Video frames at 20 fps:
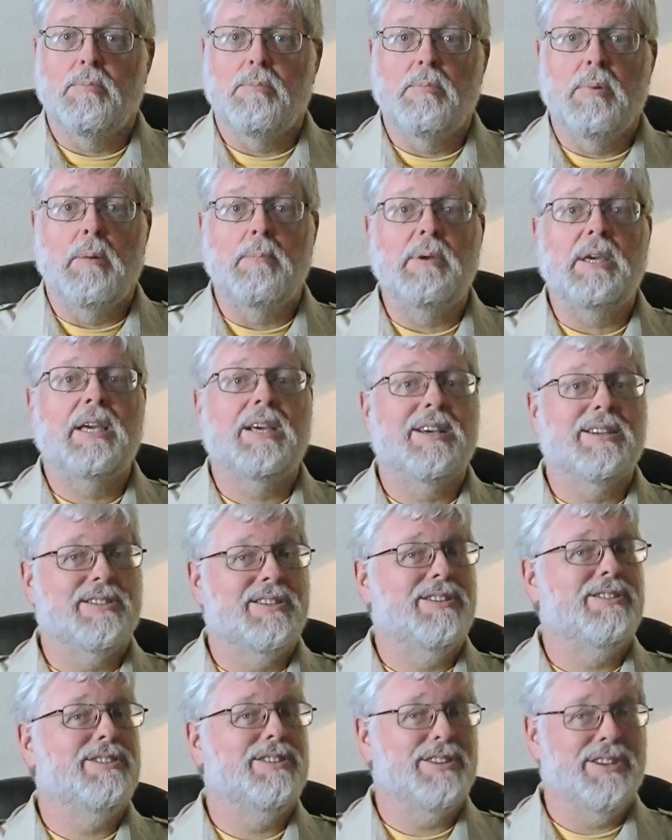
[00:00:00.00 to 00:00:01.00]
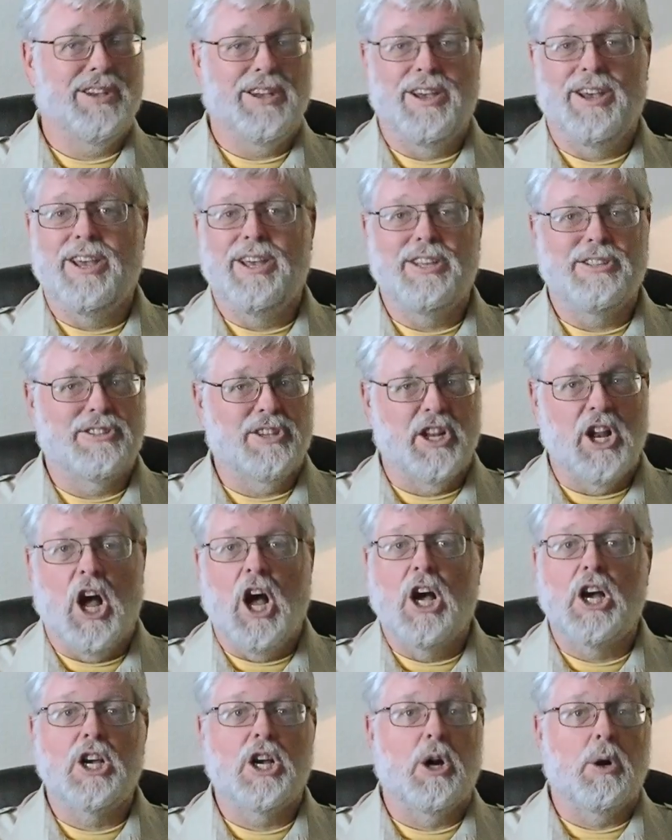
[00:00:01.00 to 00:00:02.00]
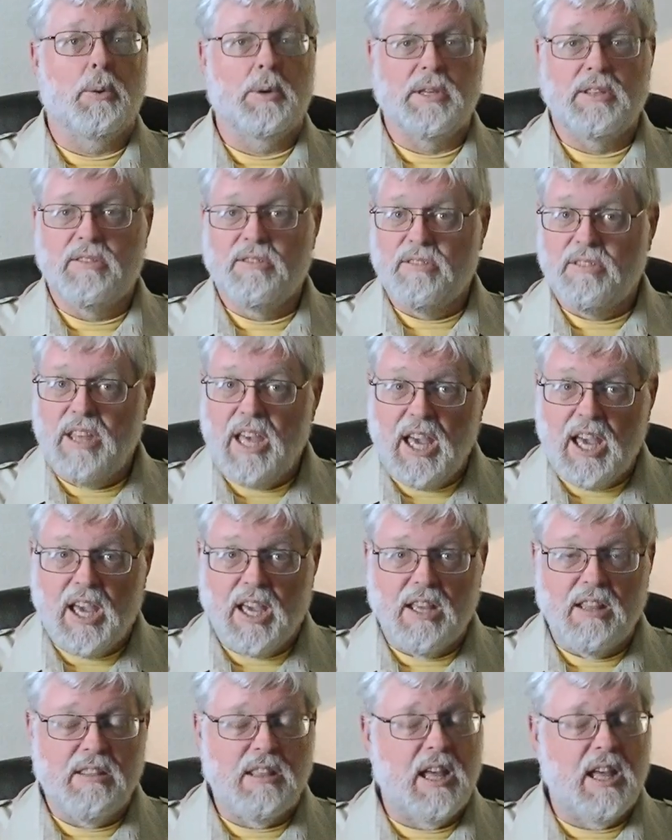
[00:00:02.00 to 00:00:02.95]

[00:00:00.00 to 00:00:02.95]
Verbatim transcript: But because it's it's an ongoing thing,